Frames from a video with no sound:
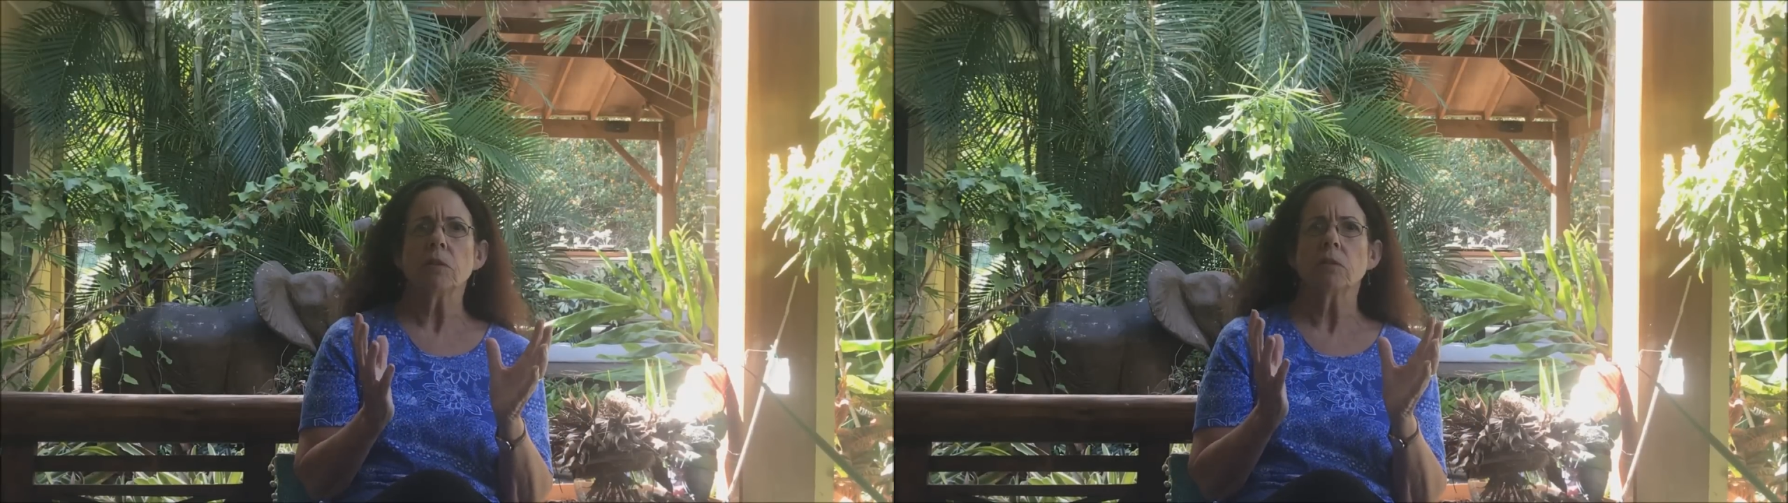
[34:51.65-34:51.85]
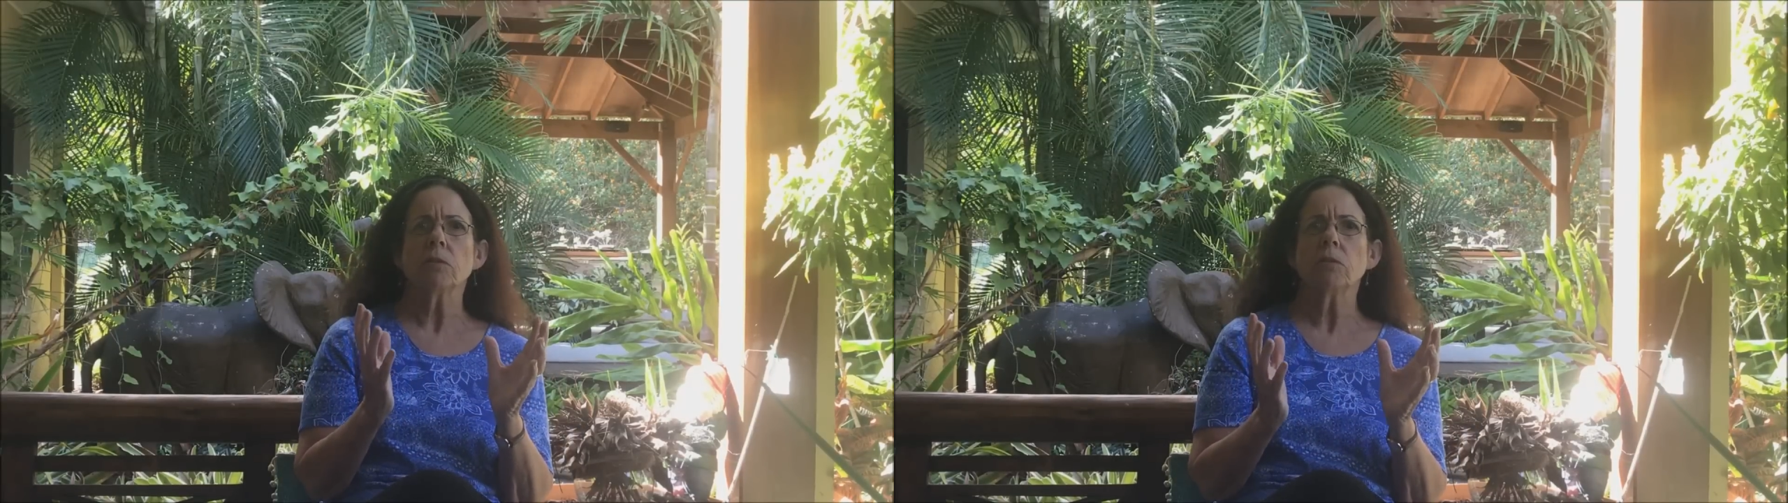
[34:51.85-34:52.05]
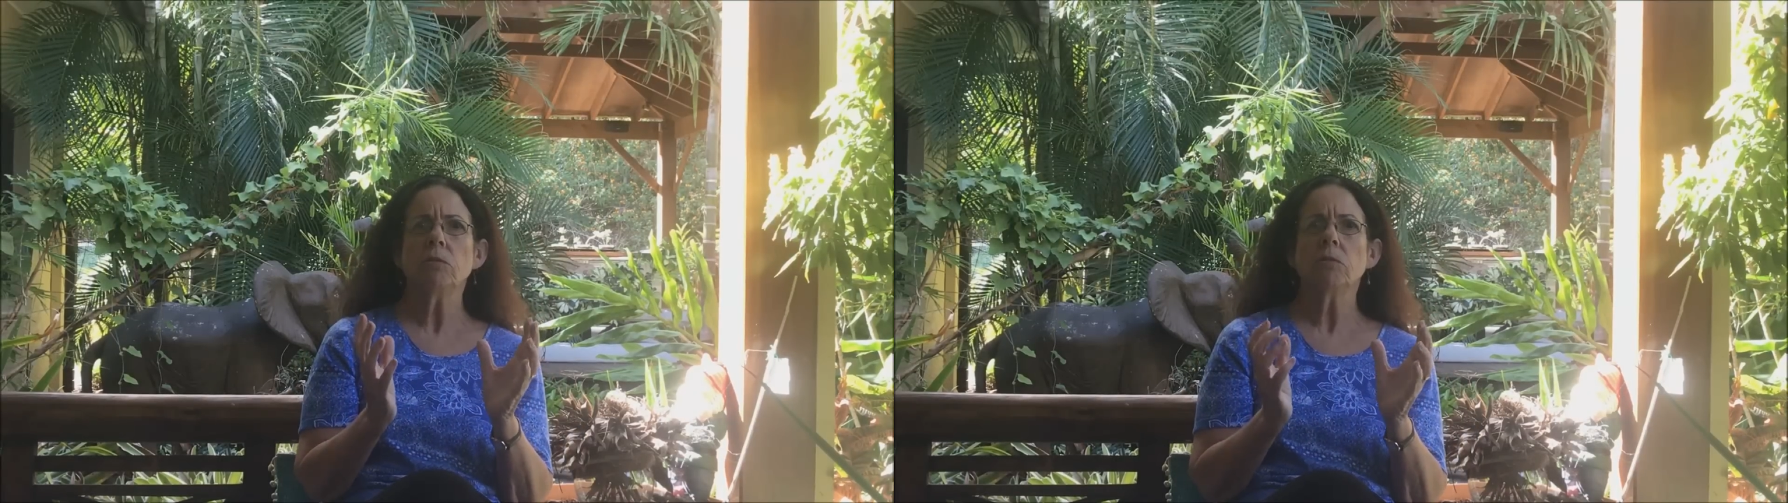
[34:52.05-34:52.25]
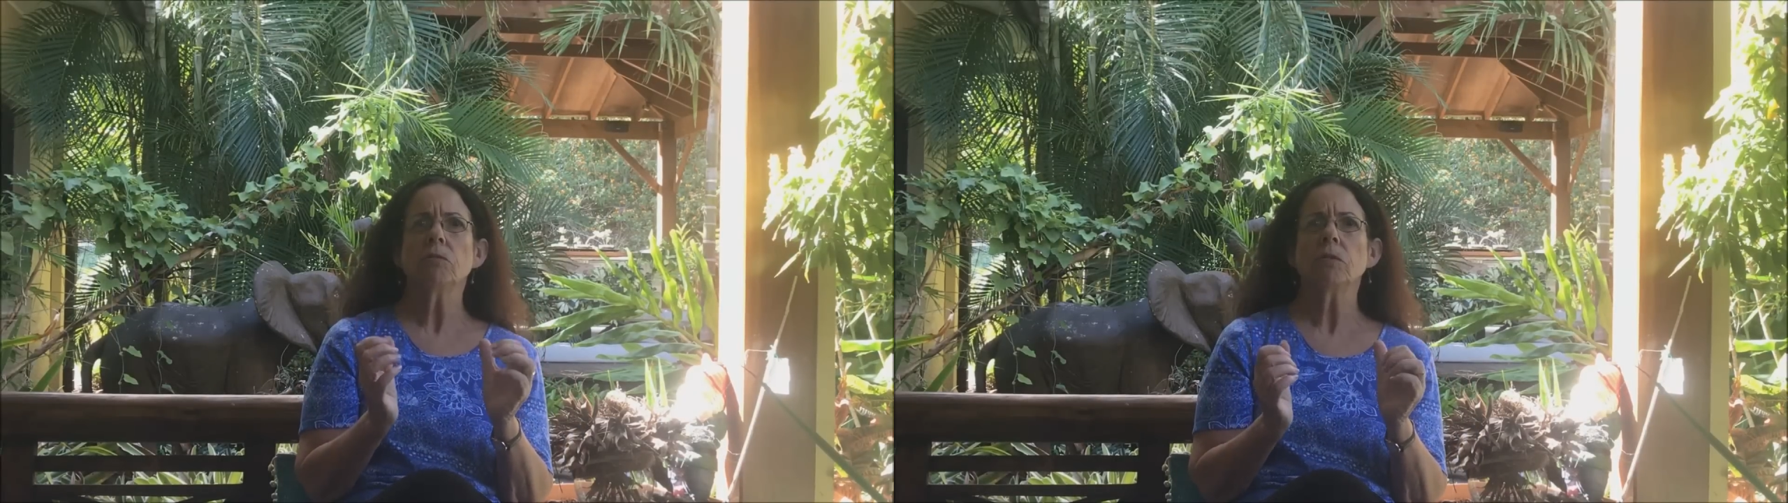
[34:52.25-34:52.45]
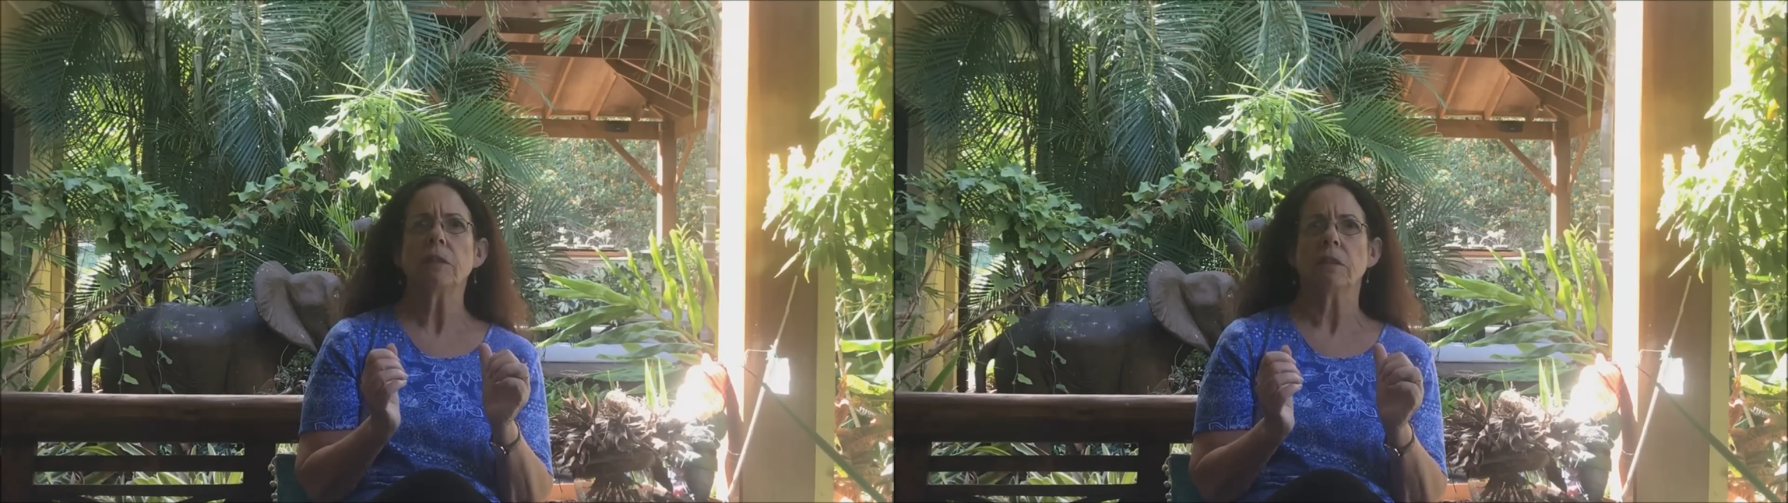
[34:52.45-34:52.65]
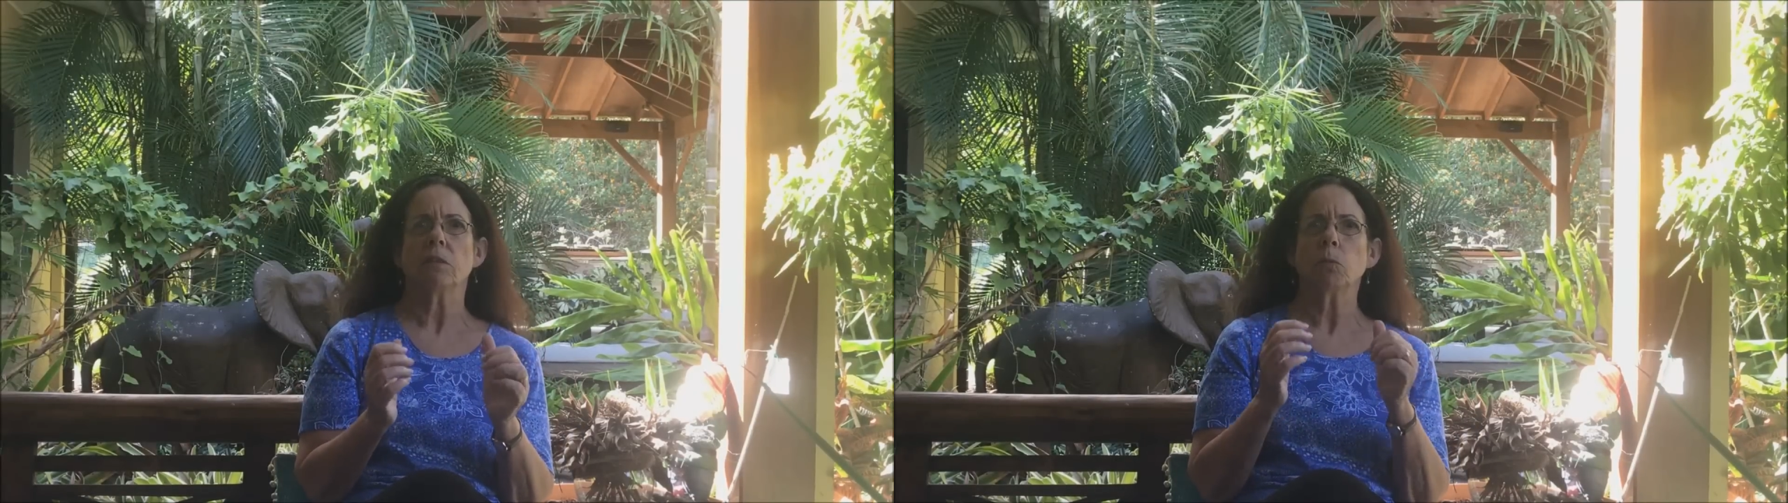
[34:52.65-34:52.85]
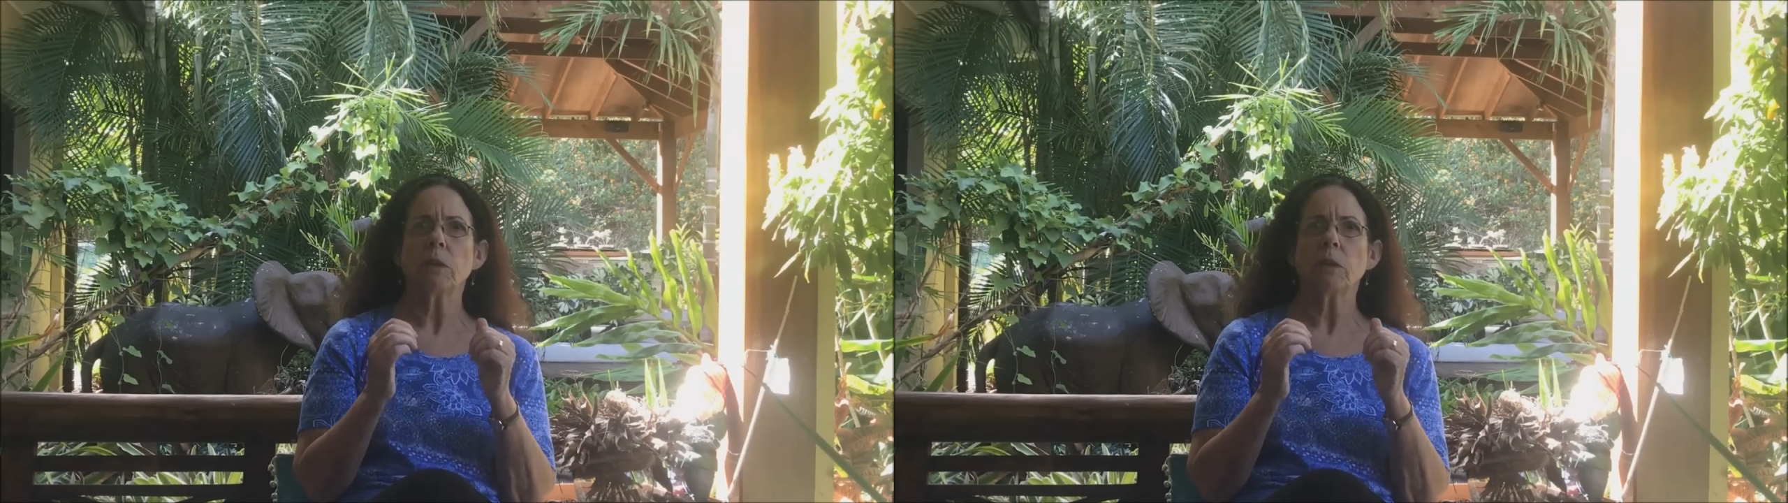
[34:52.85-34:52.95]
in a cocoon of fear that